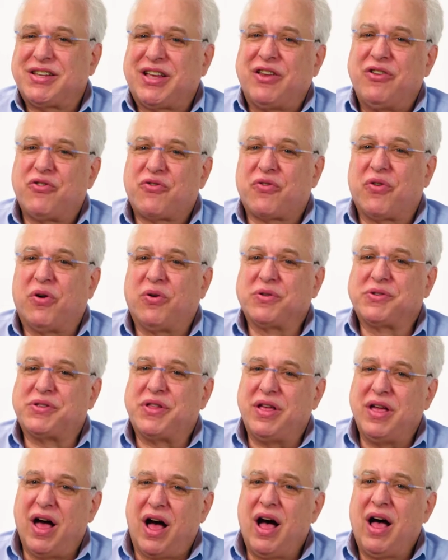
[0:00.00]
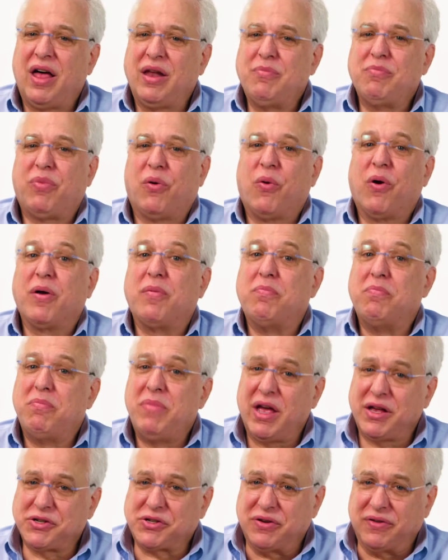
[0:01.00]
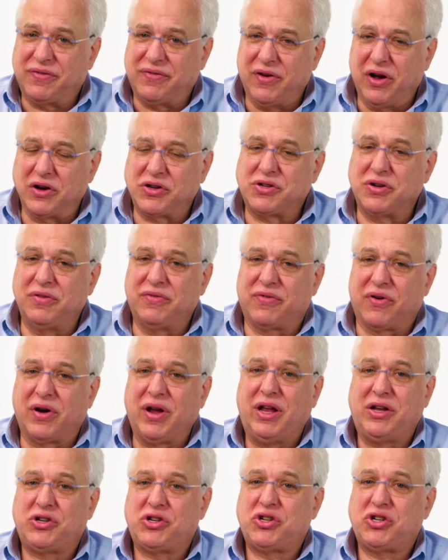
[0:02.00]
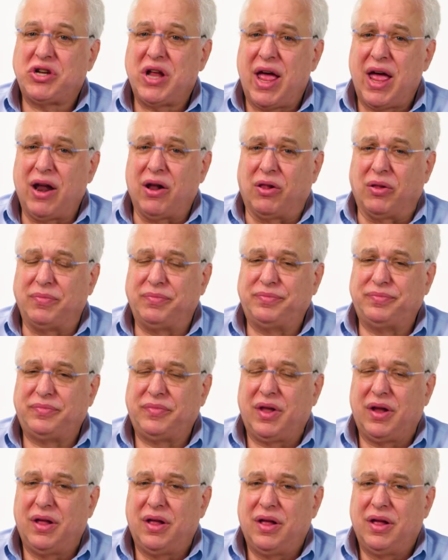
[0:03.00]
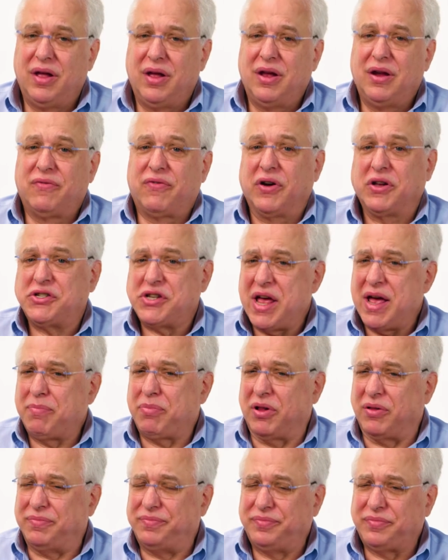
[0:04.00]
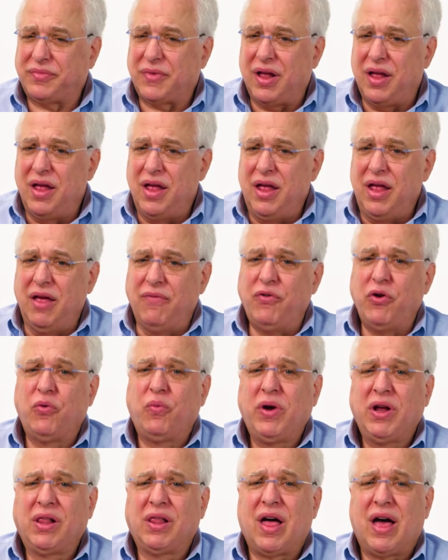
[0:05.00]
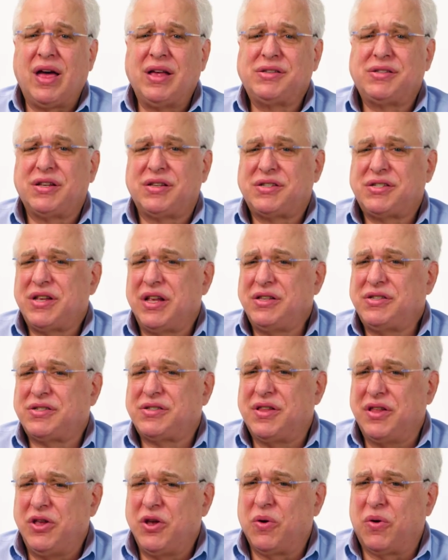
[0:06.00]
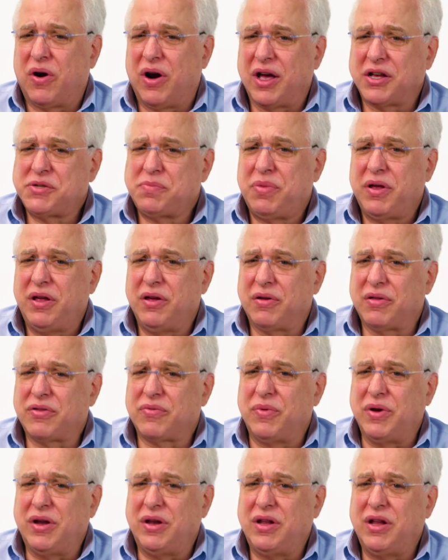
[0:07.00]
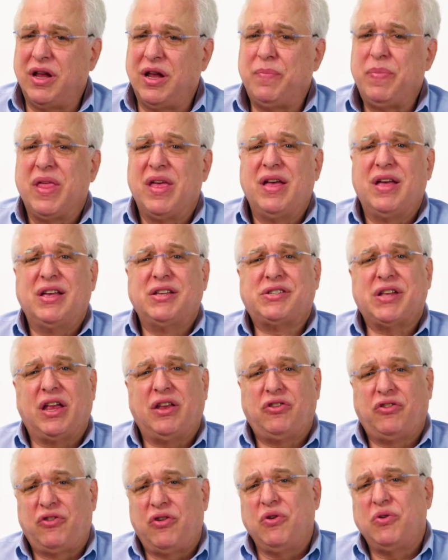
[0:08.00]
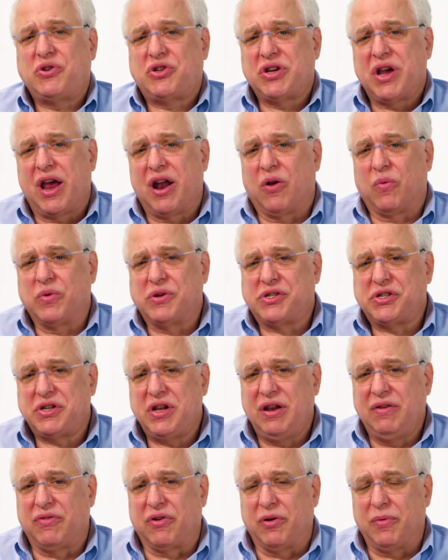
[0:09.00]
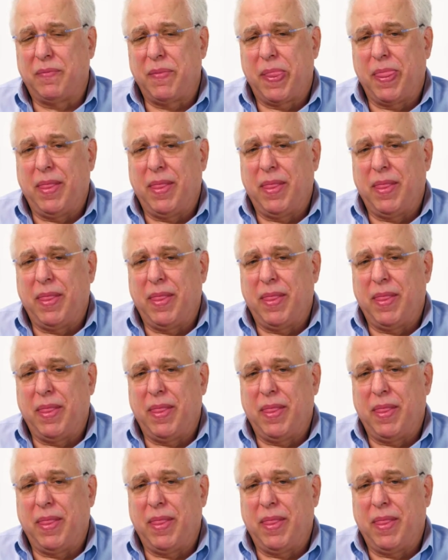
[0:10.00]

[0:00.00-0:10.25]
controls the onboard mixer function for each channel. For example, if you realize that since the URX-P03D is a 2-channel receiver